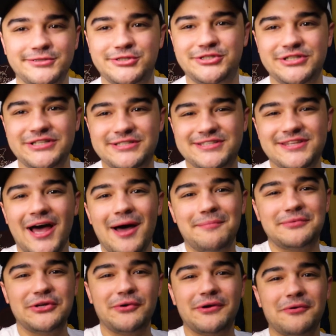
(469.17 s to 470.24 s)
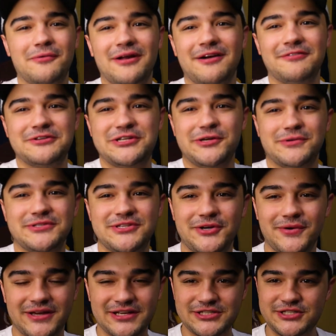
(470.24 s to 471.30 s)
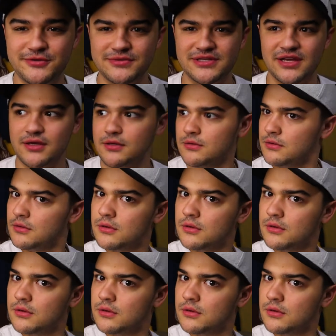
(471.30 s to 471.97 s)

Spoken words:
She stopped doing whatever she was doing, and she was like,